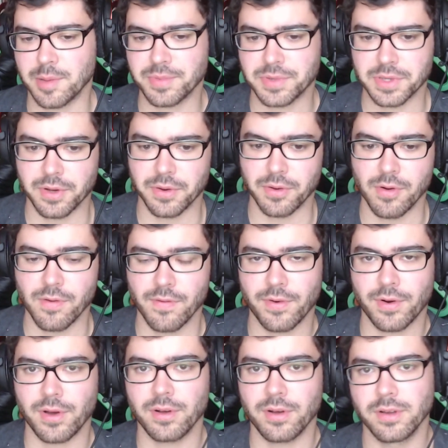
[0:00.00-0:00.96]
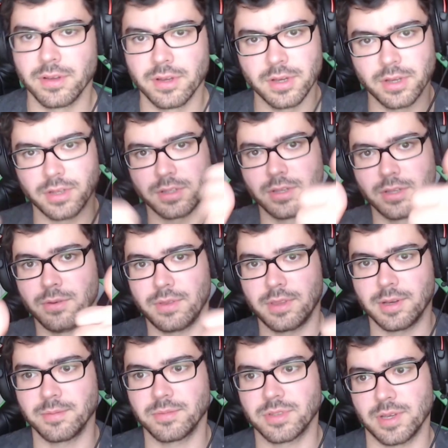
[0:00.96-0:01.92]
So overall, 2
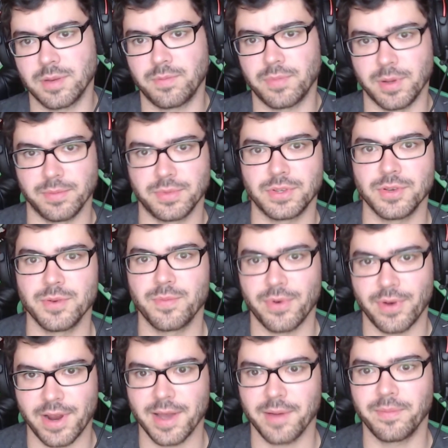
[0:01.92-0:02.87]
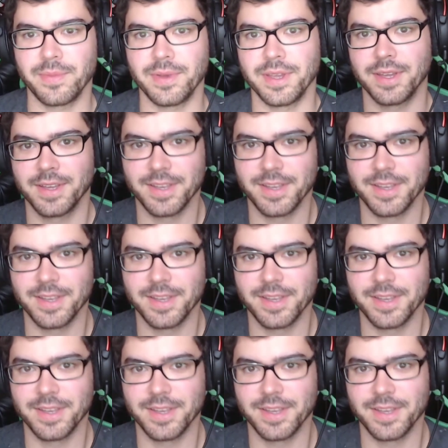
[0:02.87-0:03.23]
thumbs up. I'm super happy.